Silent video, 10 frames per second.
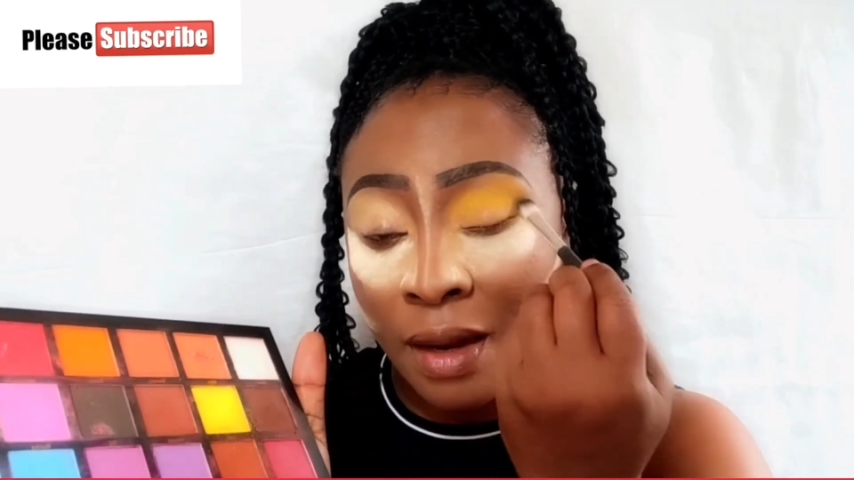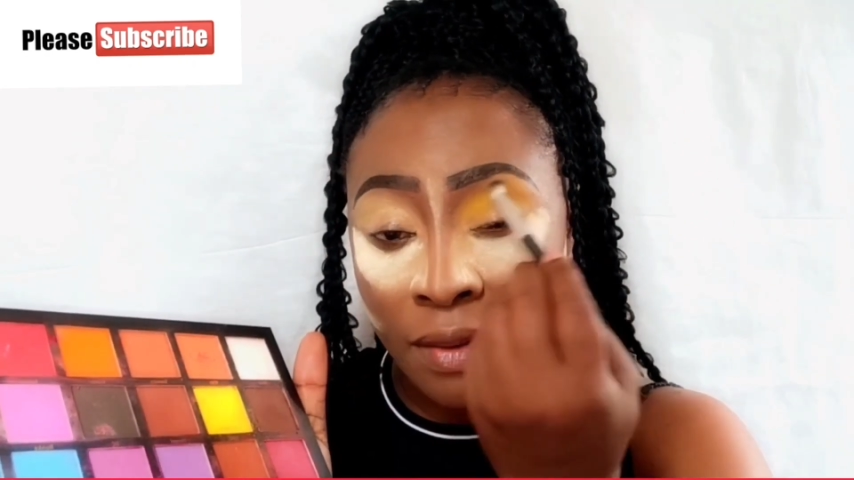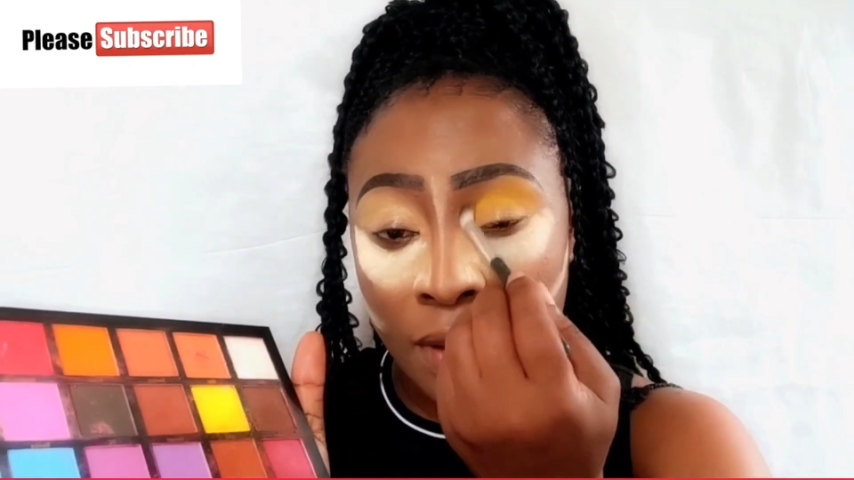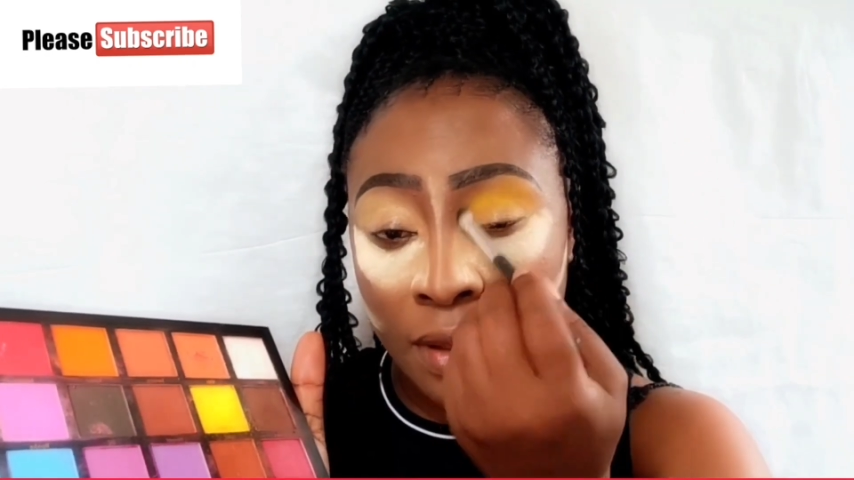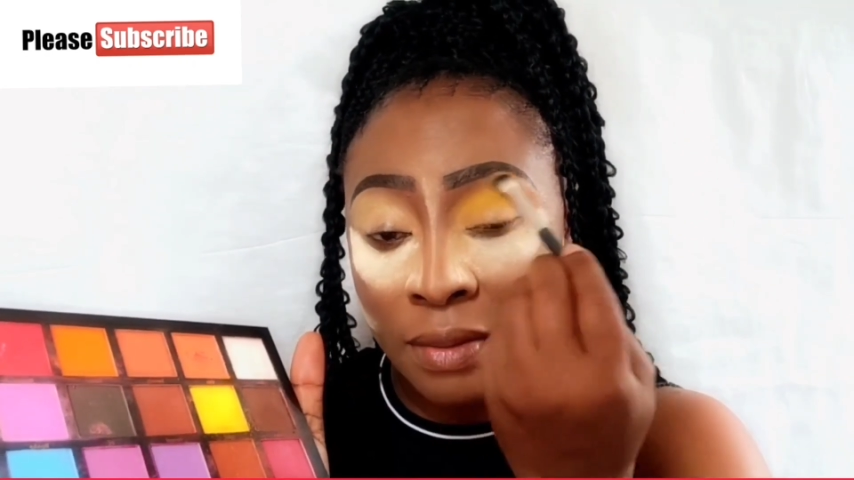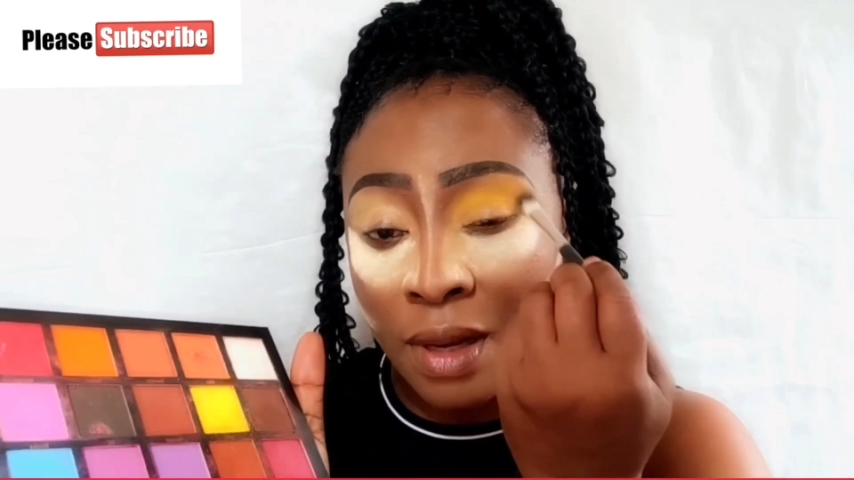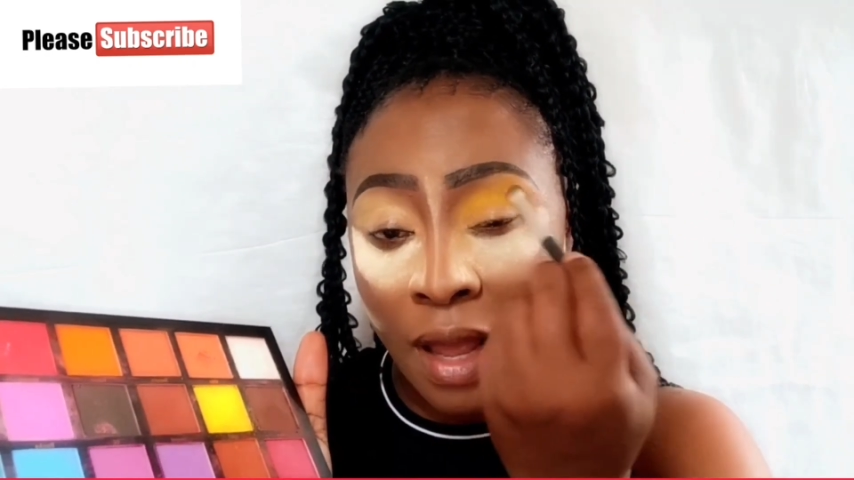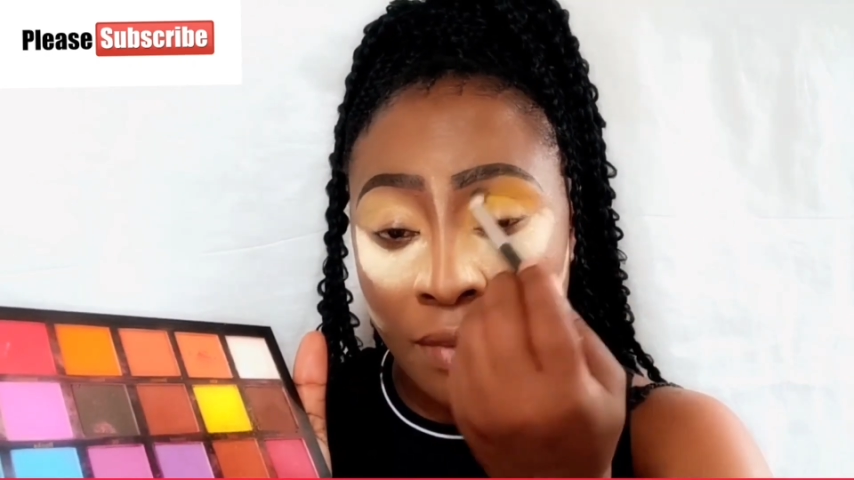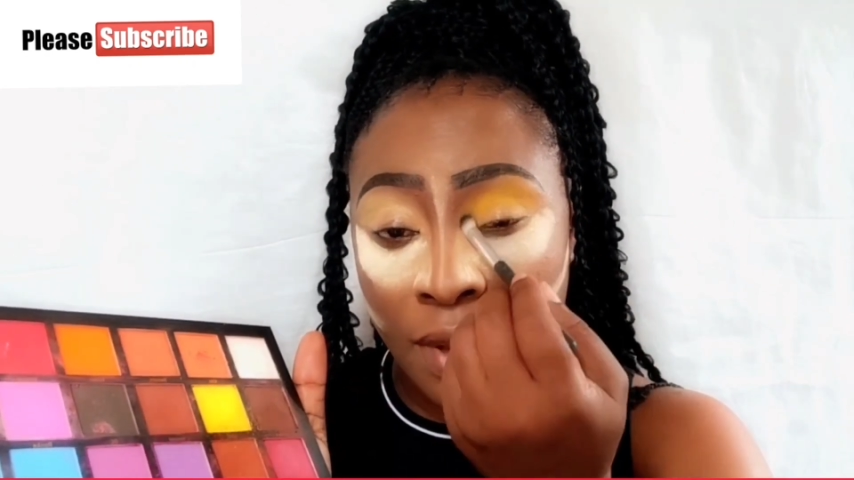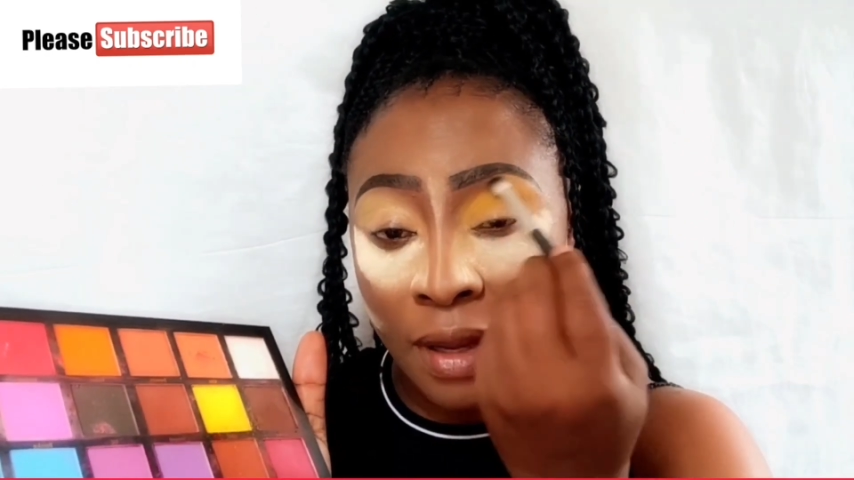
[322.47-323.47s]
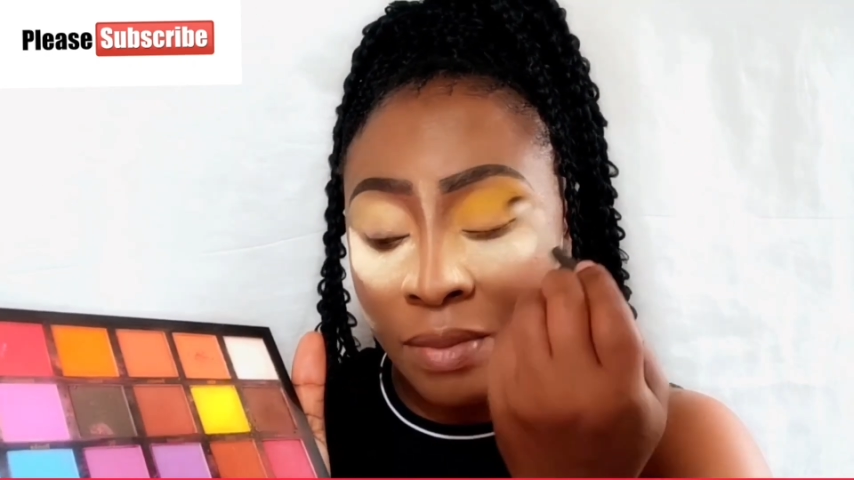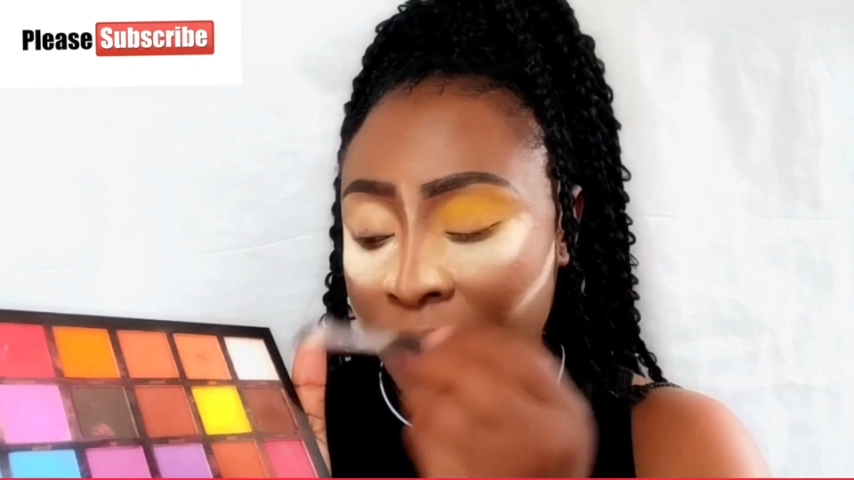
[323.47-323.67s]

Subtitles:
in this palette,